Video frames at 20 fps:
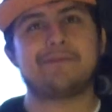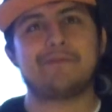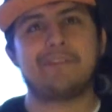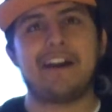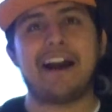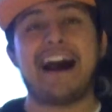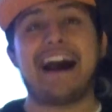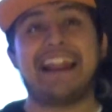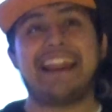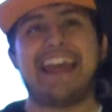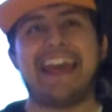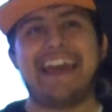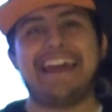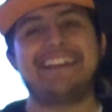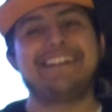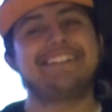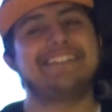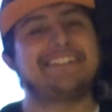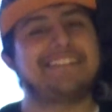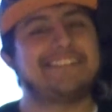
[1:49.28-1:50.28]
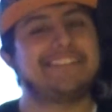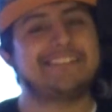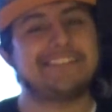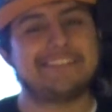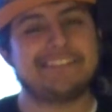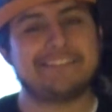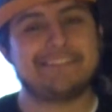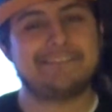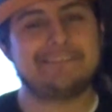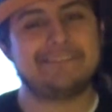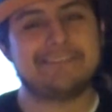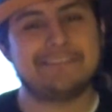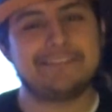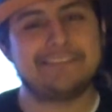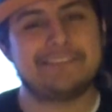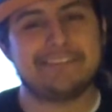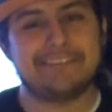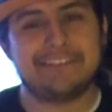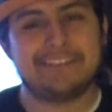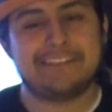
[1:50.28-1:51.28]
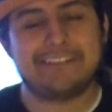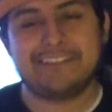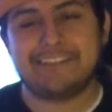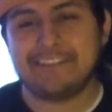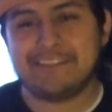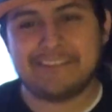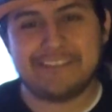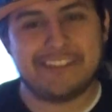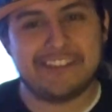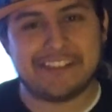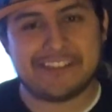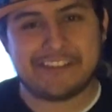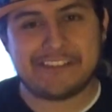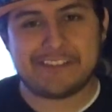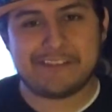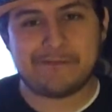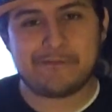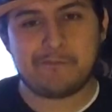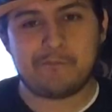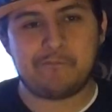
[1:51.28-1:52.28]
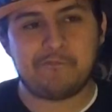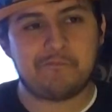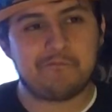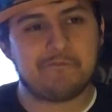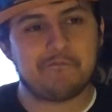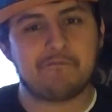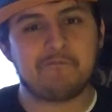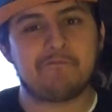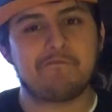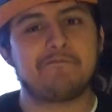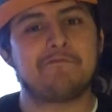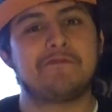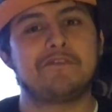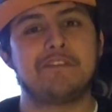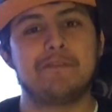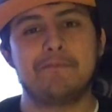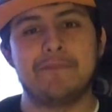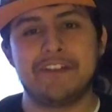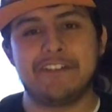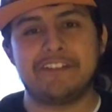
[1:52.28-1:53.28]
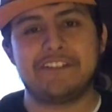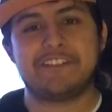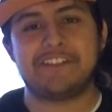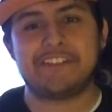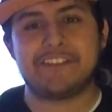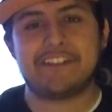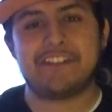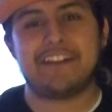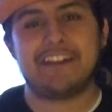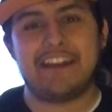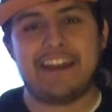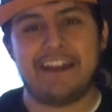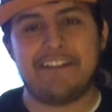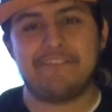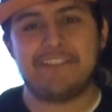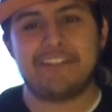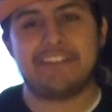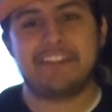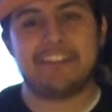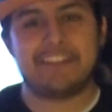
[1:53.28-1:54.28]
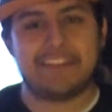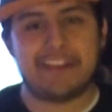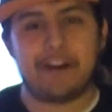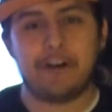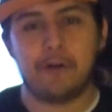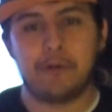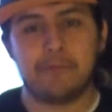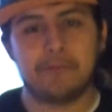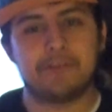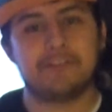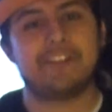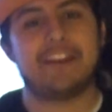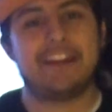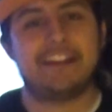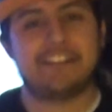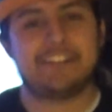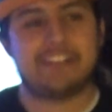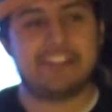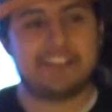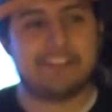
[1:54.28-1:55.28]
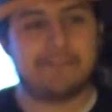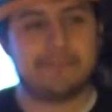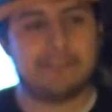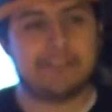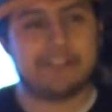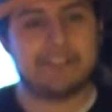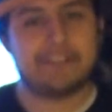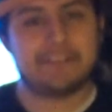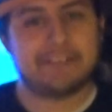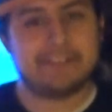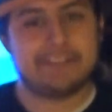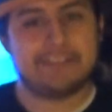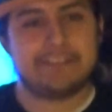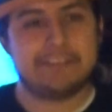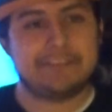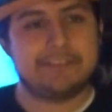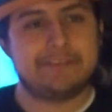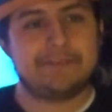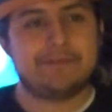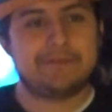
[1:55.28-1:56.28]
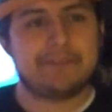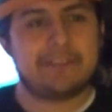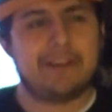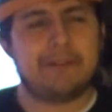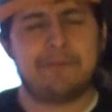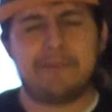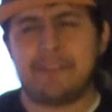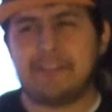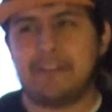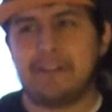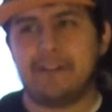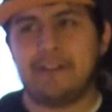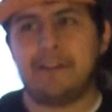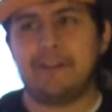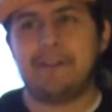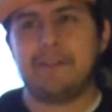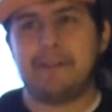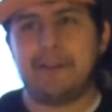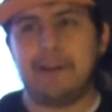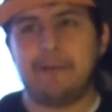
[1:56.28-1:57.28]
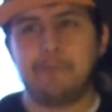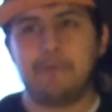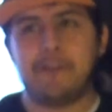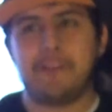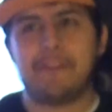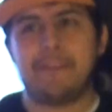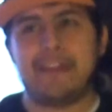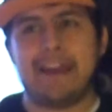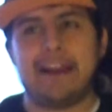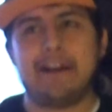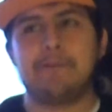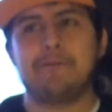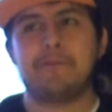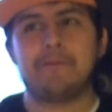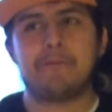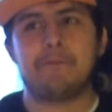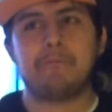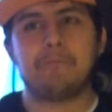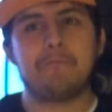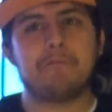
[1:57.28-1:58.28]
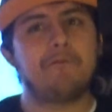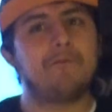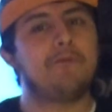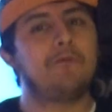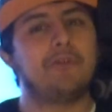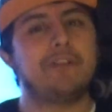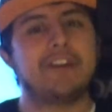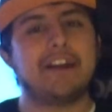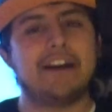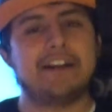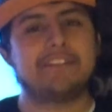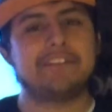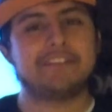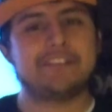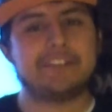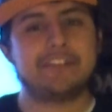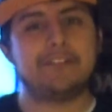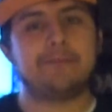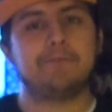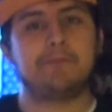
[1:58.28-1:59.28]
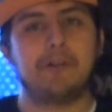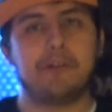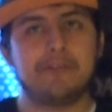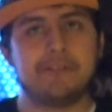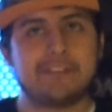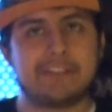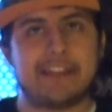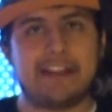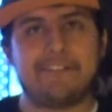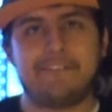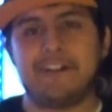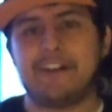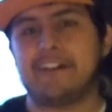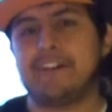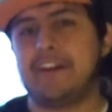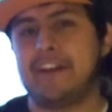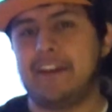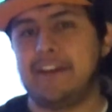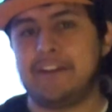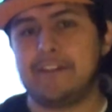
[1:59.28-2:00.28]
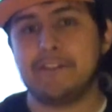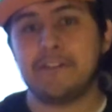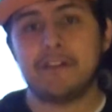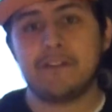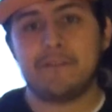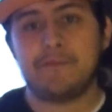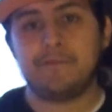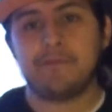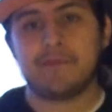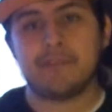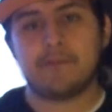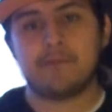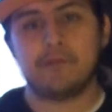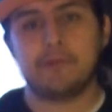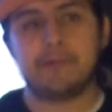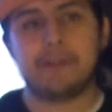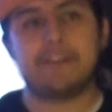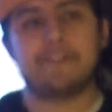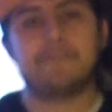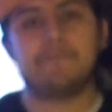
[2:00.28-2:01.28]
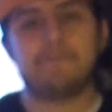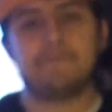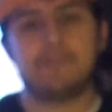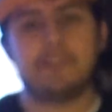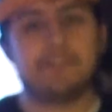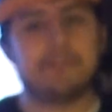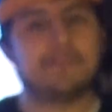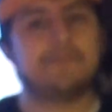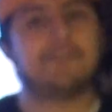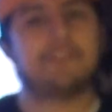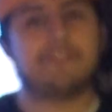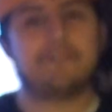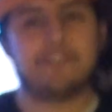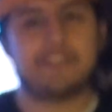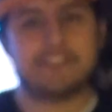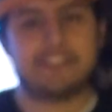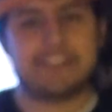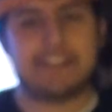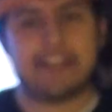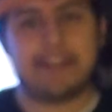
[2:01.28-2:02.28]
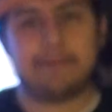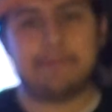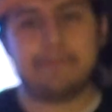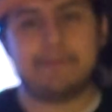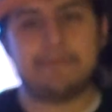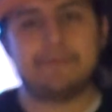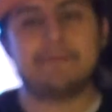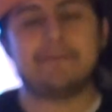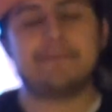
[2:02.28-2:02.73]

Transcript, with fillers: hot-headedness just diminished everything that Homeworld had a chance for. And with and with that, we got to see both Sapphire and Ruby fuse for the first time.